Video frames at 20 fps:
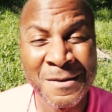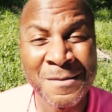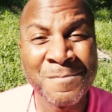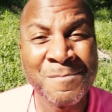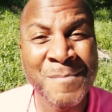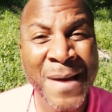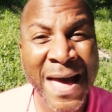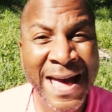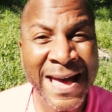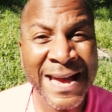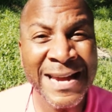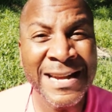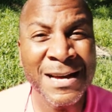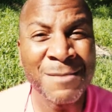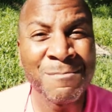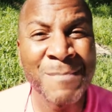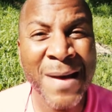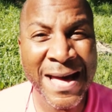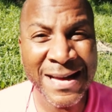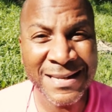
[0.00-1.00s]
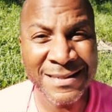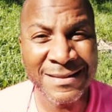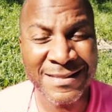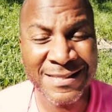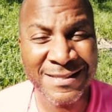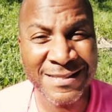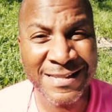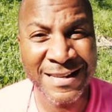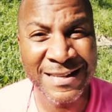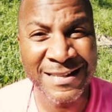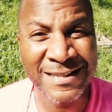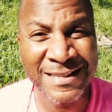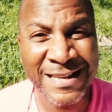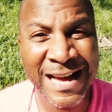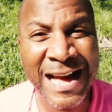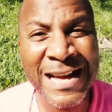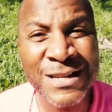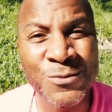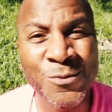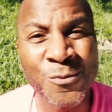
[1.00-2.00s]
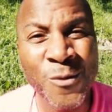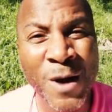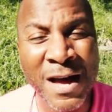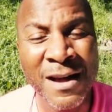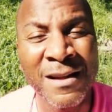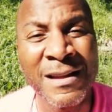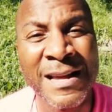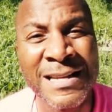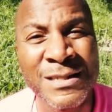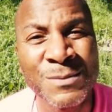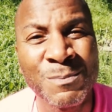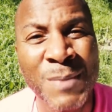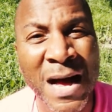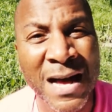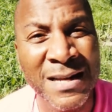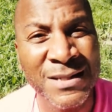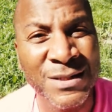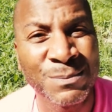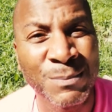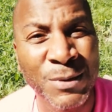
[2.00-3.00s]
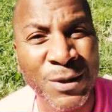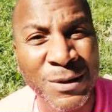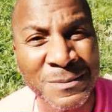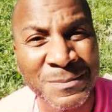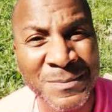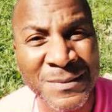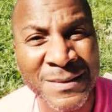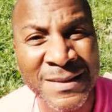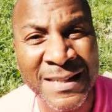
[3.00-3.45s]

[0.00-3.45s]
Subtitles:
made amends as well as possible,